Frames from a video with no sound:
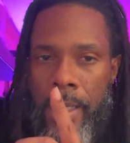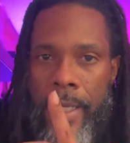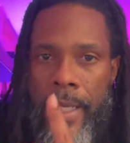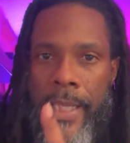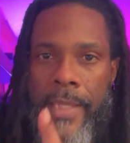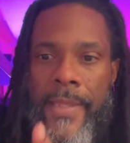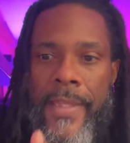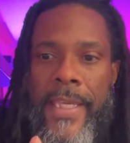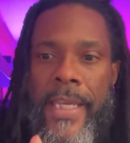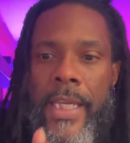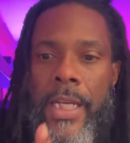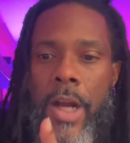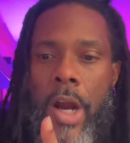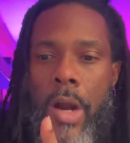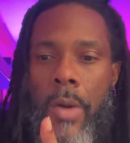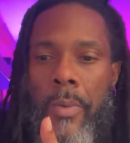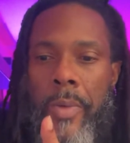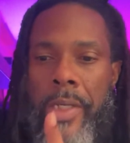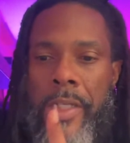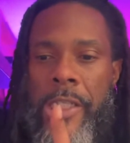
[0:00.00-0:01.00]
And then
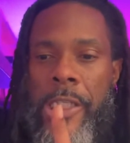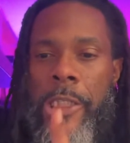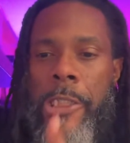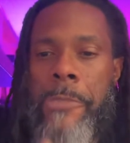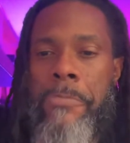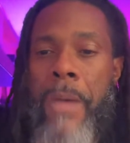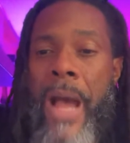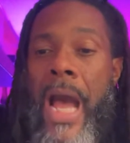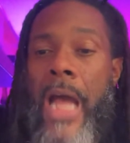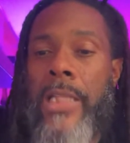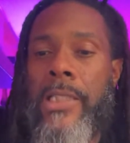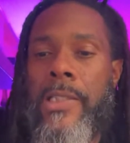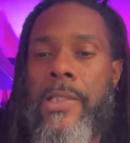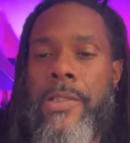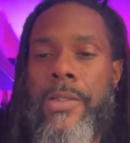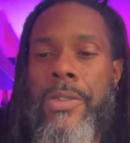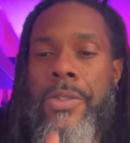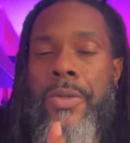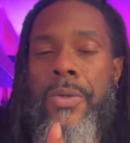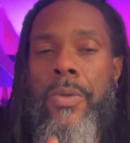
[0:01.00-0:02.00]
our
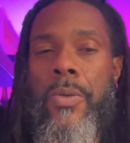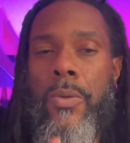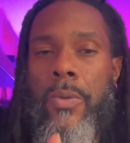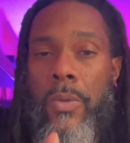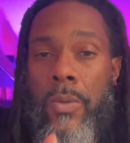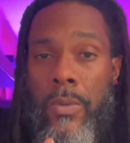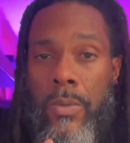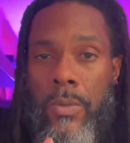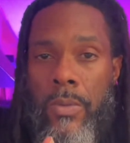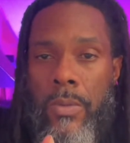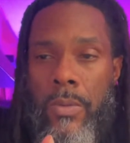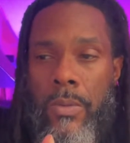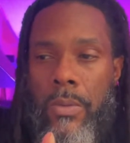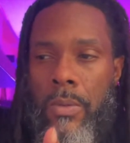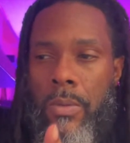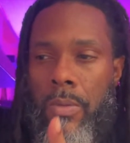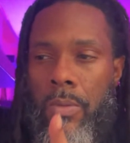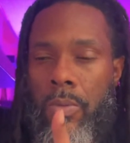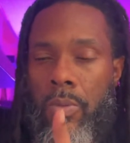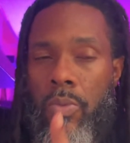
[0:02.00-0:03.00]
response to
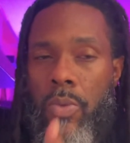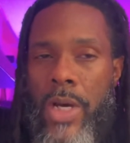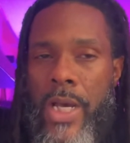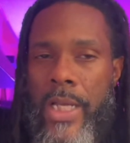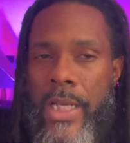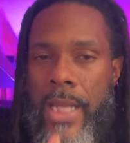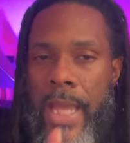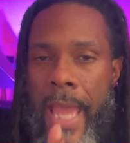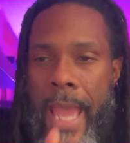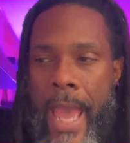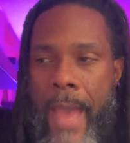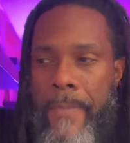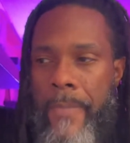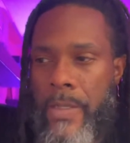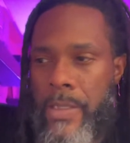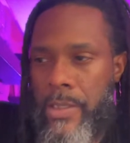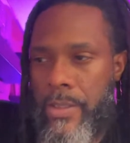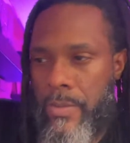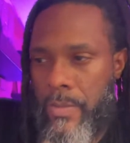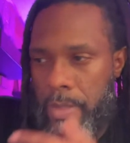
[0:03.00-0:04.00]
what
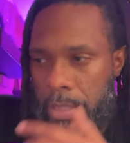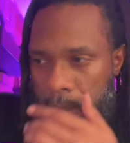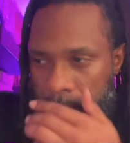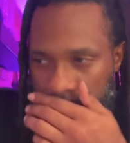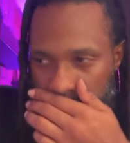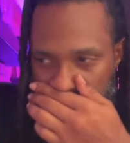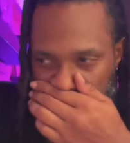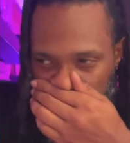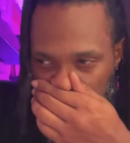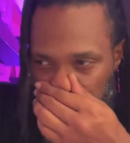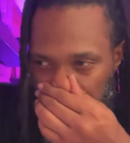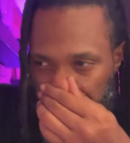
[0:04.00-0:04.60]
happened to us.